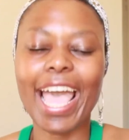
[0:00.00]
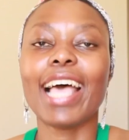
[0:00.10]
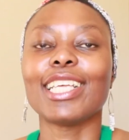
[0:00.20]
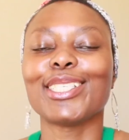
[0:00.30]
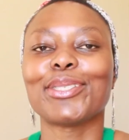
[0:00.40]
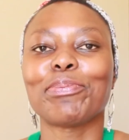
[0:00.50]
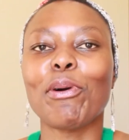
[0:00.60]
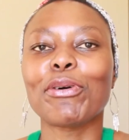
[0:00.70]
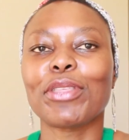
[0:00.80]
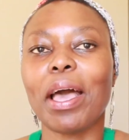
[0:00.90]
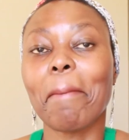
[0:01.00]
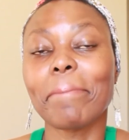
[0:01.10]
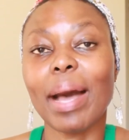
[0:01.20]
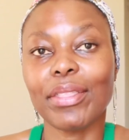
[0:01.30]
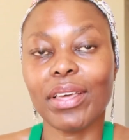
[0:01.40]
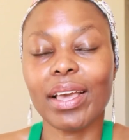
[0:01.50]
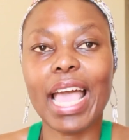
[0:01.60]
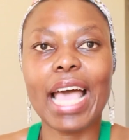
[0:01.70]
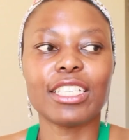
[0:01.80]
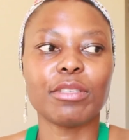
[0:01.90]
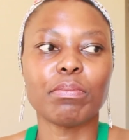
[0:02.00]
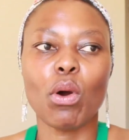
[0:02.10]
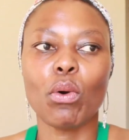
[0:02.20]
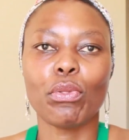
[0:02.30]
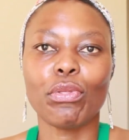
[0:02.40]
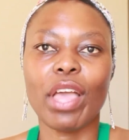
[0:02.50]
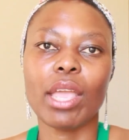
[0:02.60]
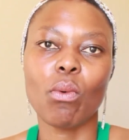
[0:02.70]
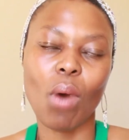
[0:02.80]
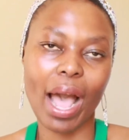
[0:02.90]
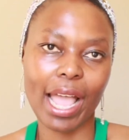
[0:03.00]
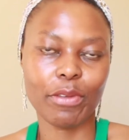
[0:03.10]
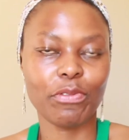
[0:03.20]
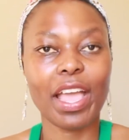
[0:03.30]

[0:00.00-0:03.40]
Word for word: as both a mother, as both a wife,